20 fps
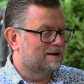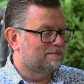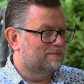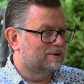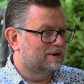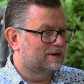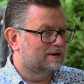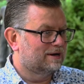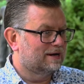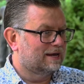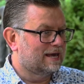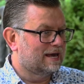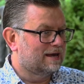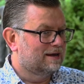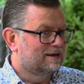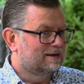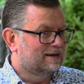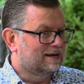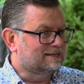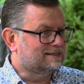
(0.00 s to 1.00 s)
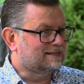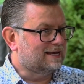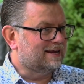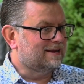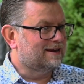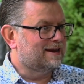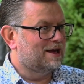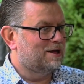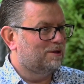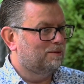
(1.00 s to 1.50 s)
we're going to get a second
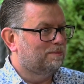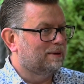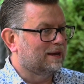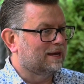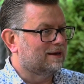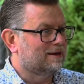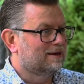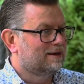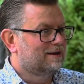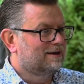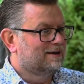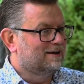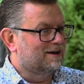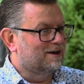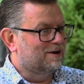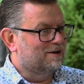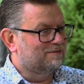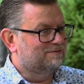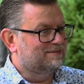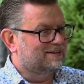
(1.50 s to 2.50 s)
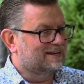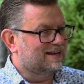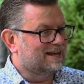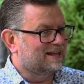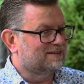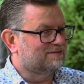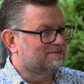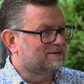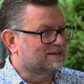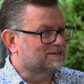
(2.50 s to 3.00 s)
helping of the
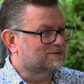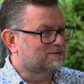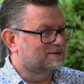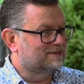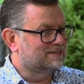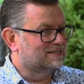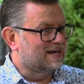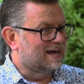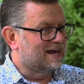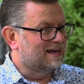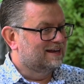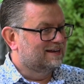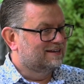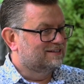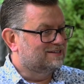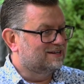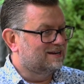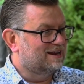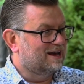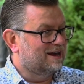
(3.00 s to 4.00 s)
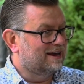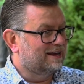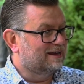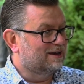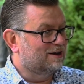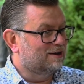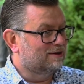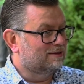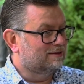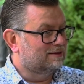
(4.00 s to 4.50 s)
Califax Quintet tonight
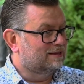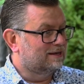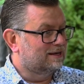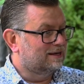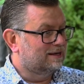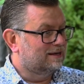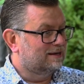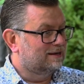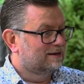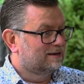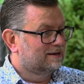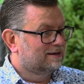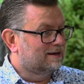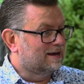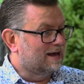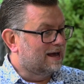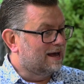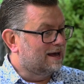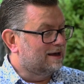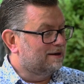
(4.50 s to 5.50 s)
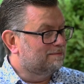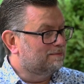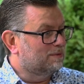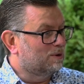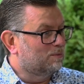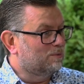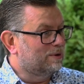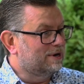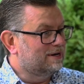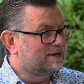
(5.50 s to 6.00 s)
at the
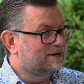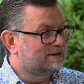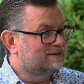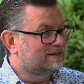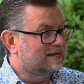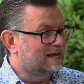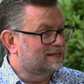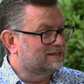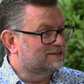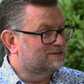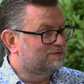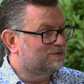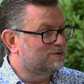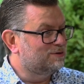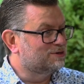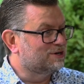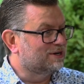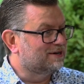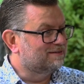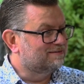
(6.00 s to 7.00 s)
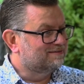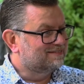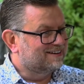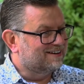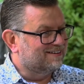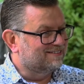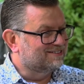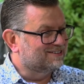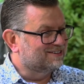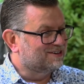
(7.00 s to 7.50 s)
Wind and Dance Fusion
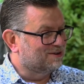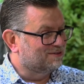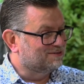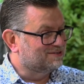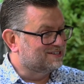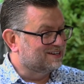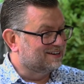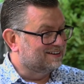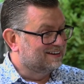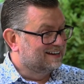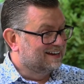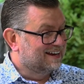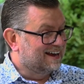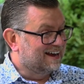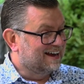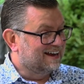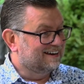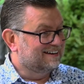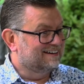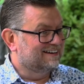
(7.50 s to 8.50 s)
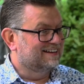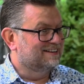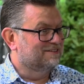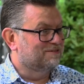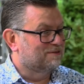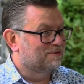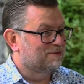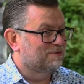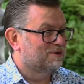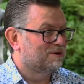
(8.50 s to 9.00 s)
concert in the
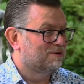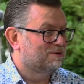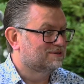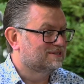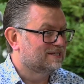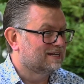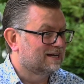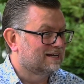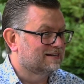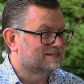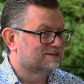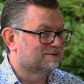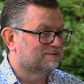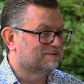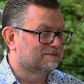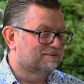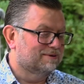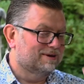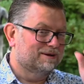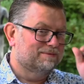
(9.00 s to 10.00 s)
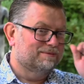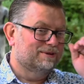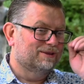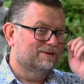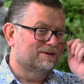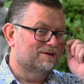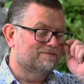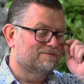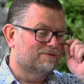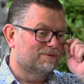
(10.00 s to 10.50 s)
Roda Hall tonight. So we're going to be
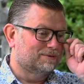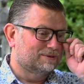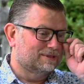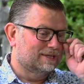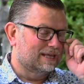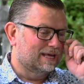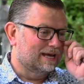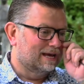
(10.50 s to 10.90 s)
looking forward to that.